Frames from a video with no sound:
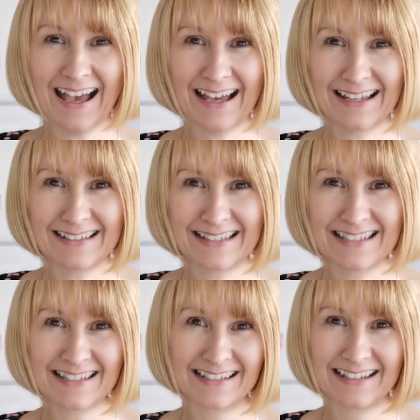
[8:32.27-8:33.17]

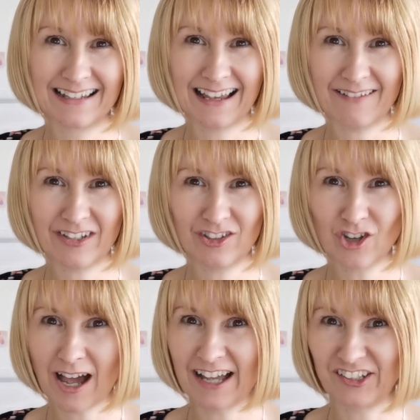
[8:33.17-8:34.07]
and having
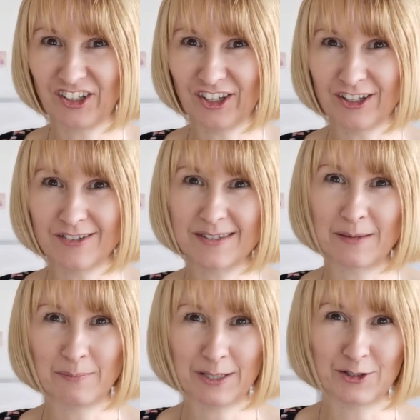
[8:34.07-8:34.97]
not had girls
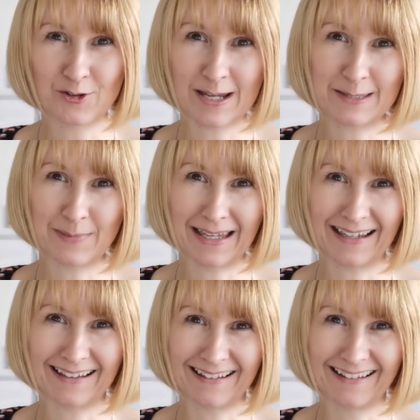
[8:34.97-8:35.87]
and being a
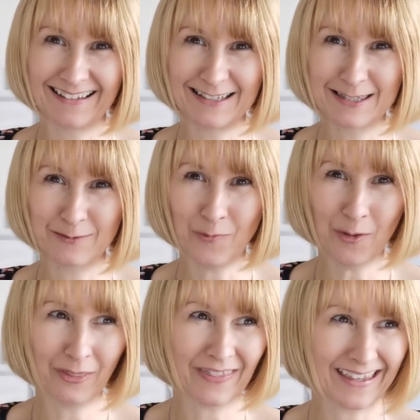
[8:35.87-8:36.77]
dressmaker, it's the
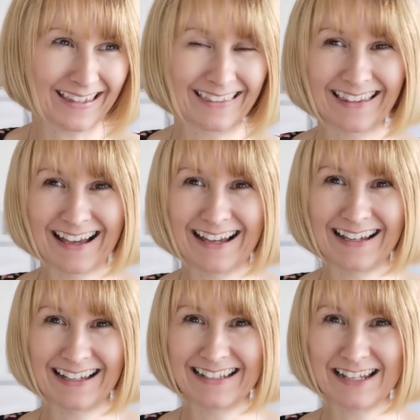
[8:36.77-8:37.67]
one thing
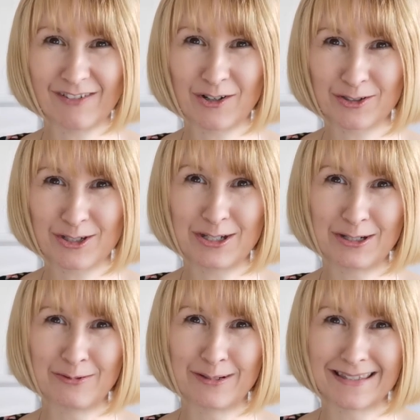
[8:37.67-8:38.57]
that I never got to
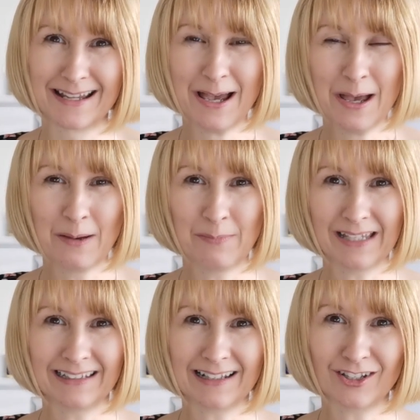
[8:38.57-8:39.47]
do was
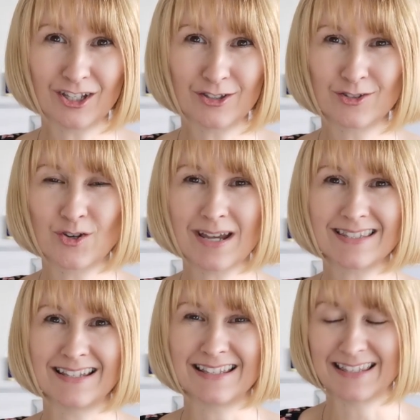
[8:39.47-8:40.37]
make little girls'
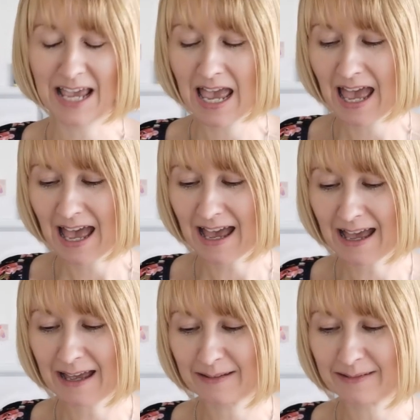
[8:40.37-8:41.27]
dresses.
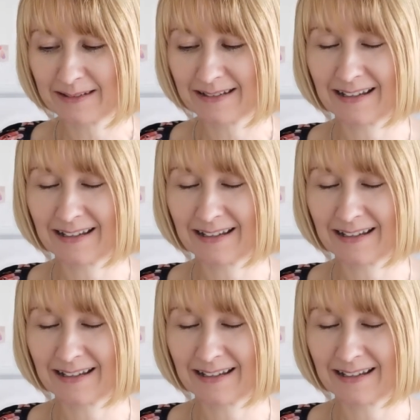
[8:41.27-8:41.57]
I'd